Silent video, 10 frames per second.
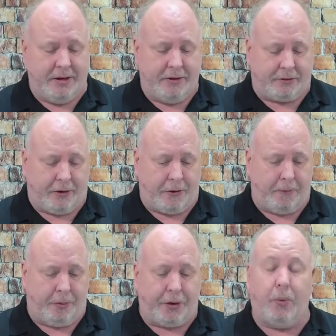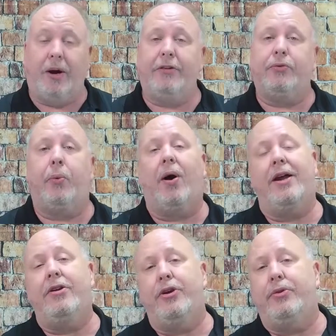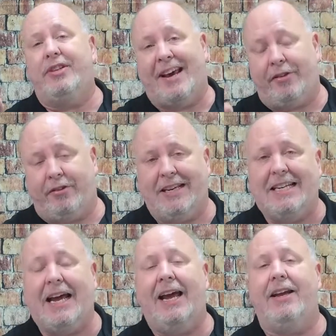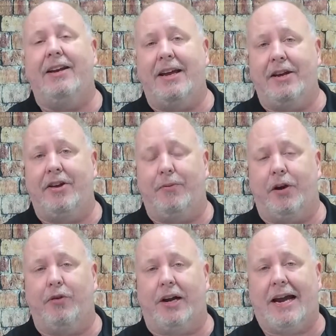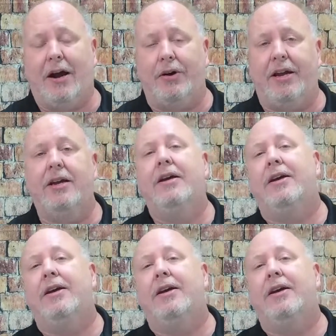So there was one new death today in Indian River County.